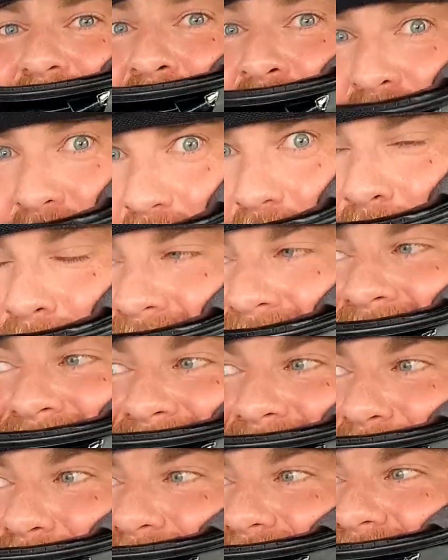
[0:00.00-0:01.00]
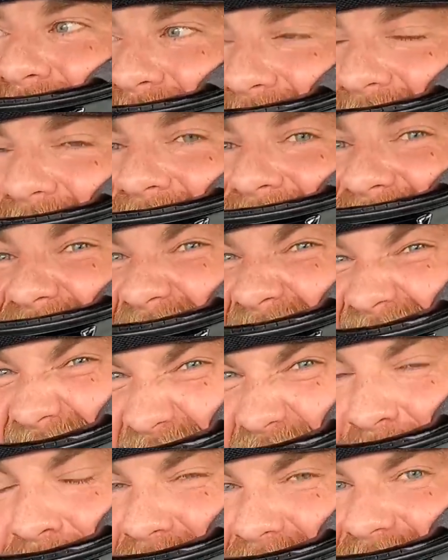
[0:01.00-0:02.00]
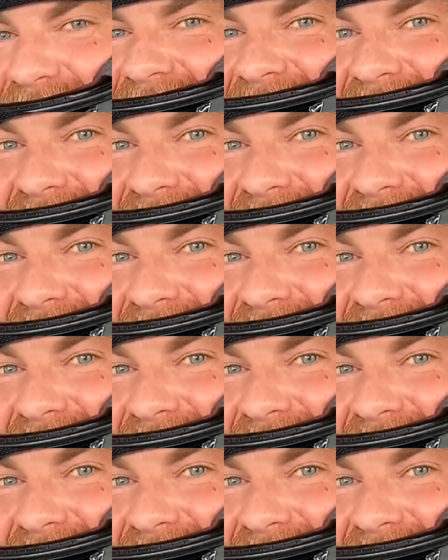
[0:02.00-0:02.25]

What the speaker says: knowing that we had that little bit of a